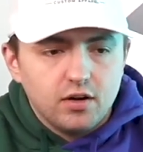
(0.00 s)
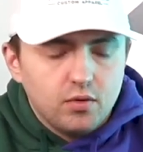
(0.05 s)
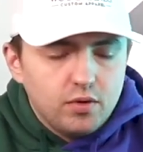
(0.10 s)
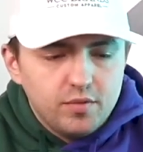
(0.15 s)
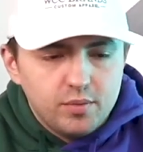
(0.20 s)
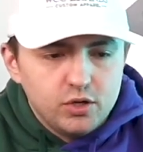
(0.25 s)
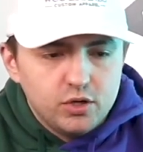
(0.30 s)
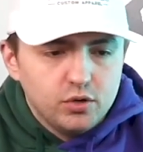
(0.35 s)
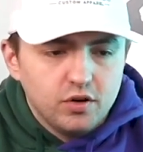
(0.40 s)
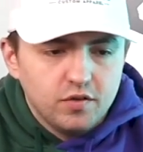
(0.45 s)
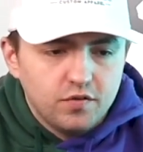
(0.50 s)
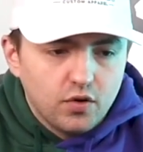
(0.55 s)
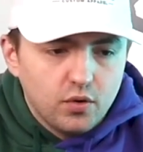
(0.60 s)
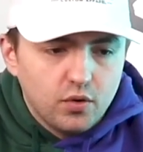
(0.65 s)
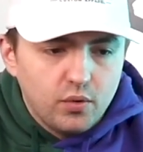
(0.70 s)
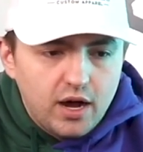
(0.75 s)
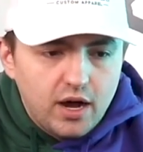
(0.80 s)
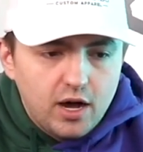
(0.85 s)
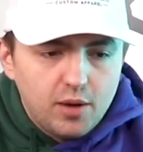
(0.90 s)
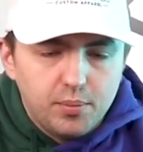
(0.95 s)
We've been doing it for a
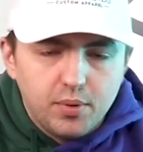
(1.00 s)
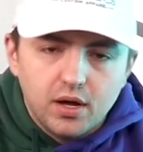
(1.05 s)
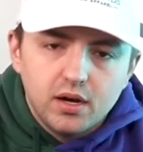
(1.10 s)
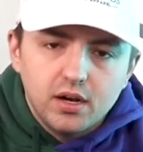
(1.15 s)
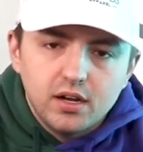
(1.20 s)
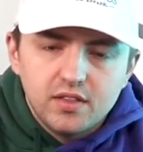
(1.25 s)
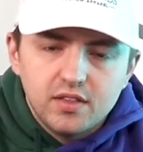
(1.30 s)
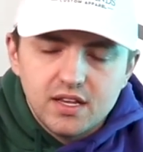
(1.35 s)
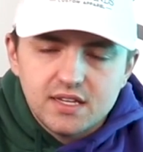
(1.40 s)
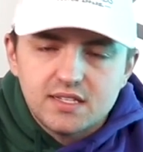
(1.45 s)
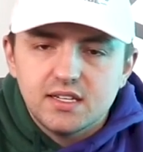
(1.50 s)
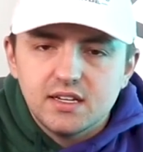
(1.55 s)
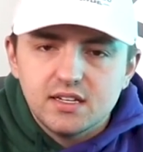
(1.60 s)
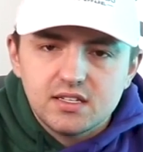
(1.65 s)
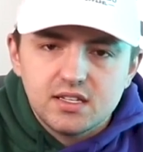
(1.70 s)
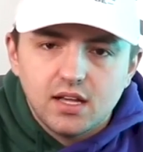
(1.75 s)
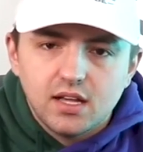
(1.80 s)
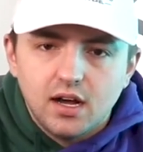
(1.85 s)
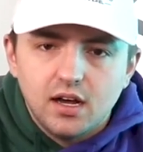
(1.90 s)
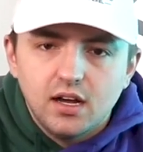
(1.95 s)
while, but this is
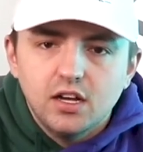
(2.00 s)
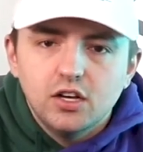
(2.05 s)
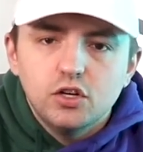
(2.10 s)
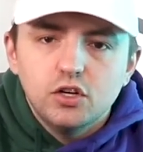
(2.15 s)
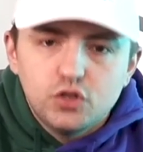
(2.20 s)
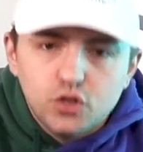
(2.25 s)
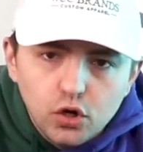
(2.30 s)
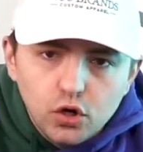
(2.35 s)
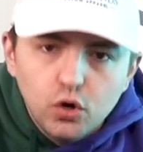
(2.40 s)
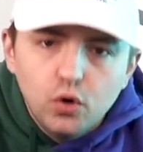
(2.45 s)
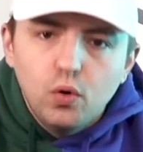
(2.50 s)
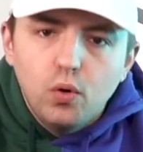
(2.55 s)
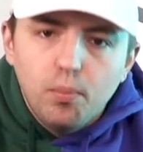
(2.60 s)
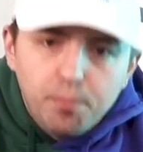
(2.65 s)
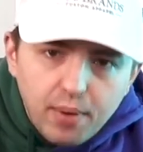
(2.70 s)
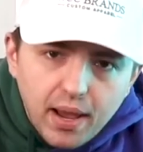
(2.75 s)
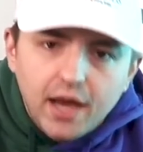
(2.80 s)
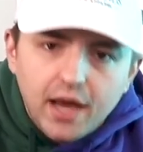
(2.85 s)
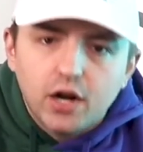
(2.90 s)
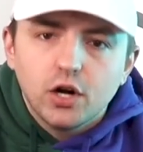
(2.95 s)
the Do
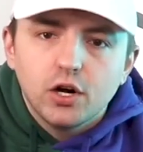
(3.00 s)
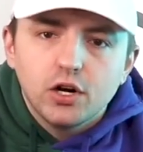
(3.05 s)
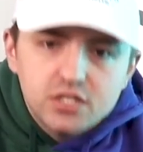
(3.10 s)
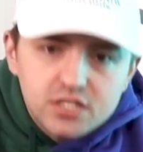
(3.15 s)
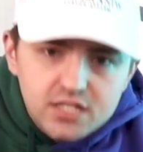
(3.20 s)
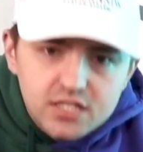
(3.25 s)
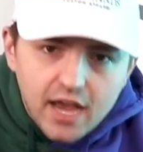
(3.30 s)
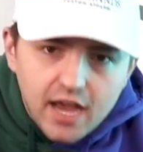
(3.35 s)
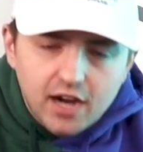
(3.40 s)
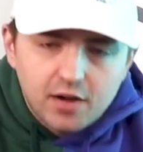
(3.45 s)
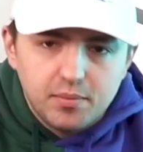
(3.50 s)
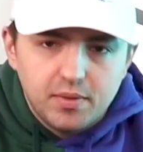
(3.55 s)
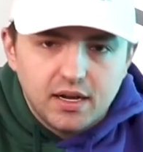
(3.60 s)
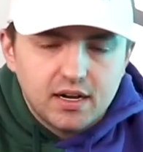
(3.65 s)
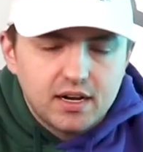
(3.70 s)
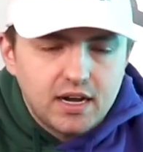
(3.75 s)
Better segment.